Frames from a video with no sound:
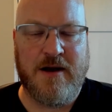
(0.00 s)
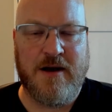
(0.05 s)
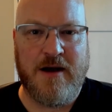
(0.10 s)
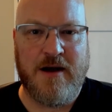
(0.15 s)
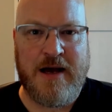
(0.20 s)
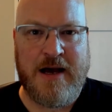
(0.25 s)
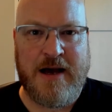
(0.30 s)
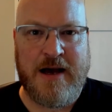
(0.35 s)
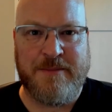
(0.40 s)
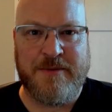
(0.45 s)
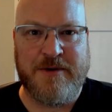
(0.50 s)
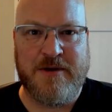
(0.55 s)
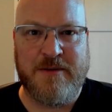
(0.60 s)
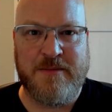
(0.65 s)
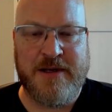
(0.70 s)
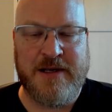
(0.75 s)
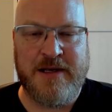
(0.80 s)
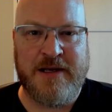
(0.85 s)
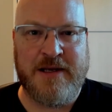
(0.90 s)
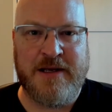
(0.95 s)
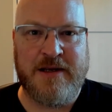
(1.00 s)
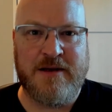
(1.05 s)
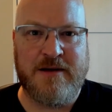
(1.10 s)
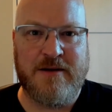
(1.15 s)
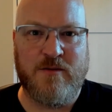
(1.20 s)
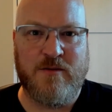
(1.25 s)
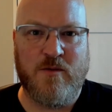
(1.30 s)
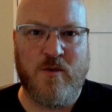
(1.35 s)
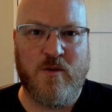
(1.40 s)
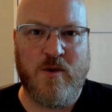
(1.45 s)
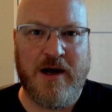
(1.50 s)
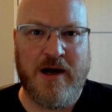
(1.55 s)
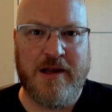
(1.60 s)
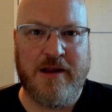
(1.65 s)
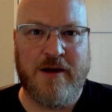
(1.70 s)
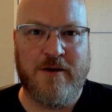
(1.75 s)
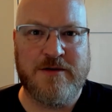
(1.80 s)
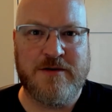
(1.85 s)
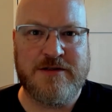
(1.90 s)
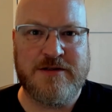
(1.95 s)
happen to me while
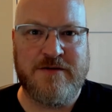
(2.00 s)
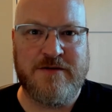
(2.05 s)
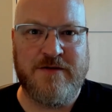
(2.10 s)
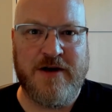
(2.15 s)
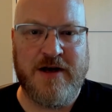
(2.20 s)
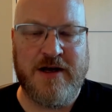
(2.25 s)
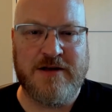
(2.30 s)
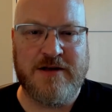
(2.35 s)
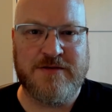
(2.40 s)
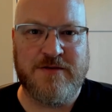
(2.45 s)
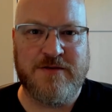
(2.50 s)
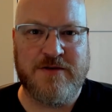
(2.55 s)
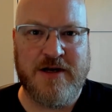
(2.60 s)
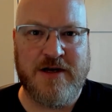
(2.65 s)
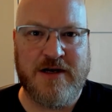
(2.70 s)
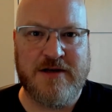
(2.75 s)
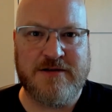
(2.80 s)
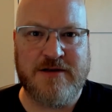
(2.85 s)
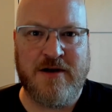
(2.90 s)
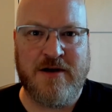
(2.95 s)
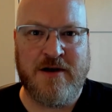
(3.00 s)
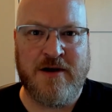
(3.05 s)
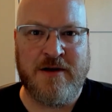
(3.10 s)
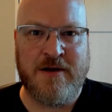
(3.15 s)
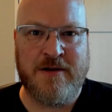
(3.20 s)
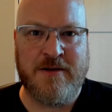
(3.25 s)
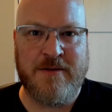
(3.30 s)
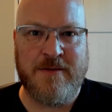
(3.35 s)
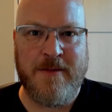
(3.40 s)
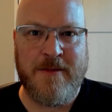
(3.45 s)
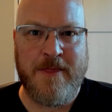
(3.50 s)
I was in Vegas for DiceCon.